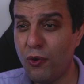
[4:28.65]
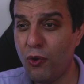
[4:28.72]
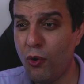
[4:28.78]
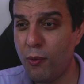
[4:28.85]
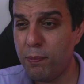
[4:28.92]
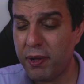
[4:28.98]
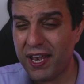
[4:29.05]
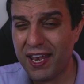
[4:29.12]
or
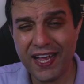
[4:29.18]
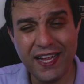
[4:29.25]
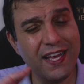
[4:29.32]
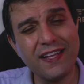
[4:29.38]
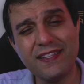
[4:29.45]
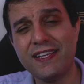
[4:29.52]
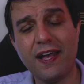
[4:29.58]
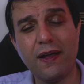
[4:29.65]
play
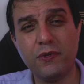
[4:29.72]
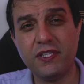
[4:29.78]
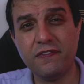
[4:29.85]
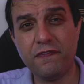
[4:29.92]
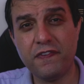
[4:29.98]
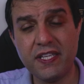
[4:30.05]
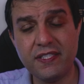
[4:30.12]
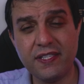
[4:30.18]
that tower
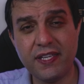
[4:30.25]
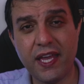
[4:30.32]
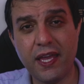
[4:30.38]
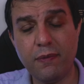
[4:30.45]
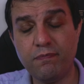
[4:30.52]
defense game.